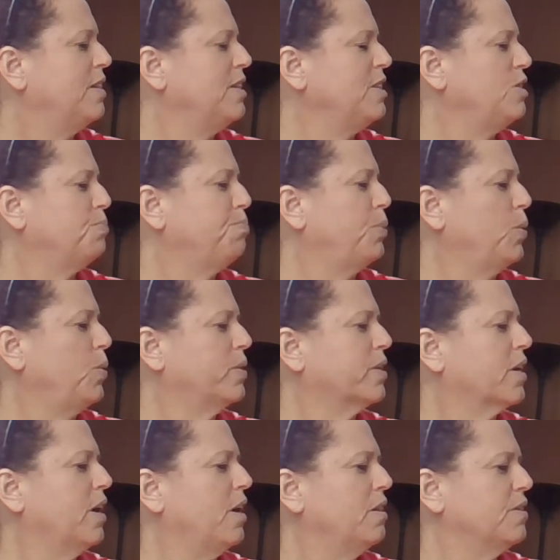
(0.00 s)
These
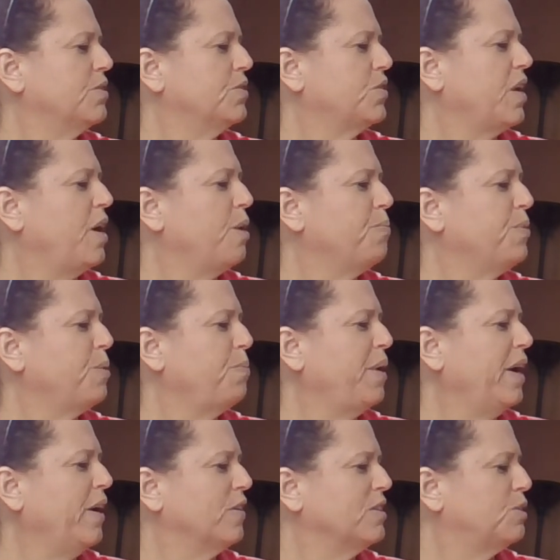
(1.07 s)
bold colors help the
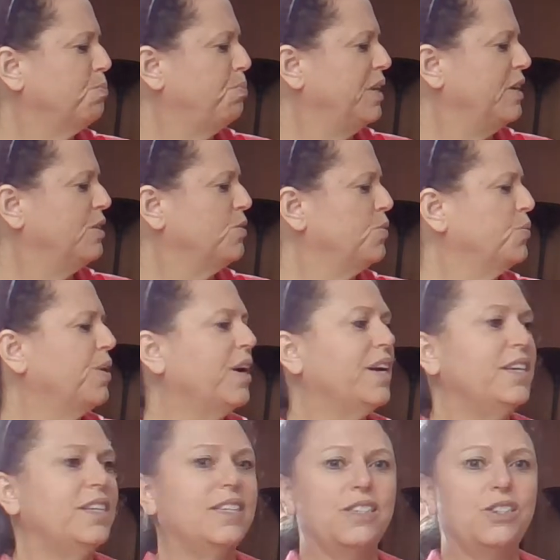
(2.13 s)
parrots blend
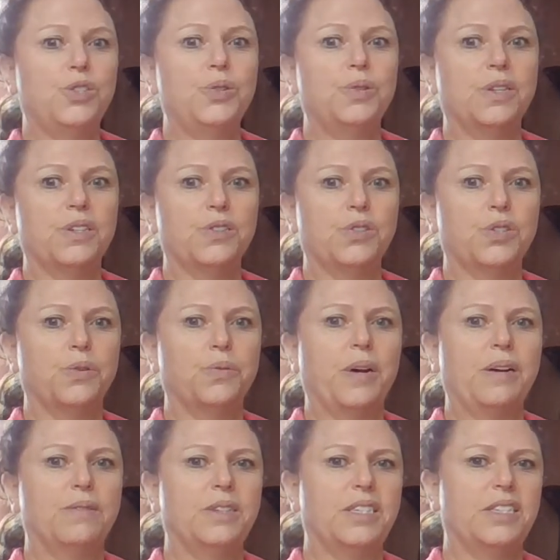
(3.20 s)
right into their
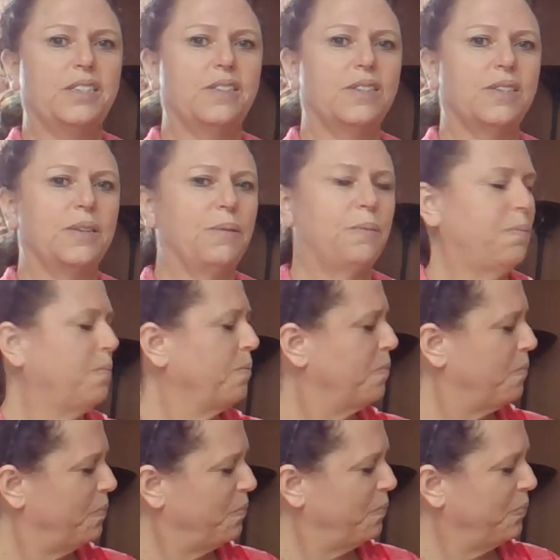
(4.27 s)
surroundings.
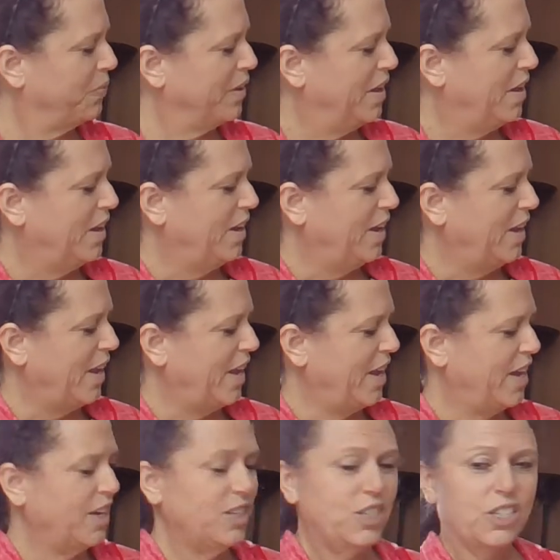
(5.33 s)

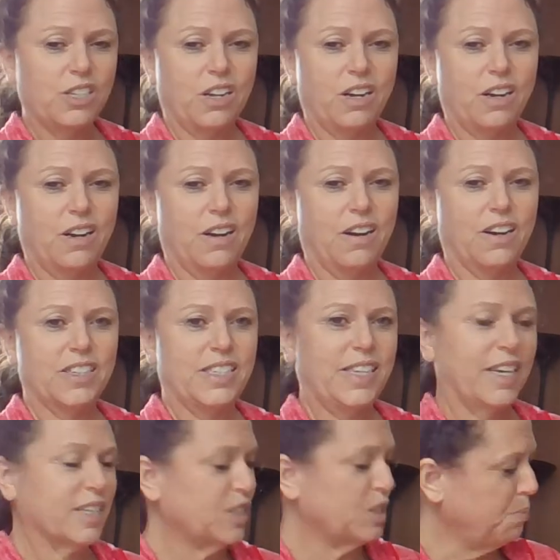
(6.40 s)
And our
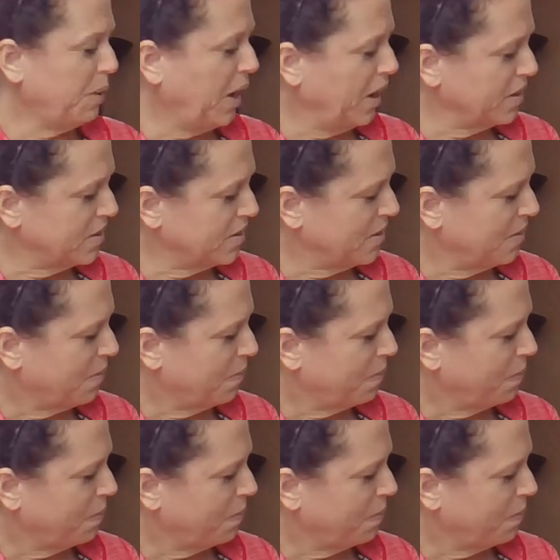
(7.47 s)
text box.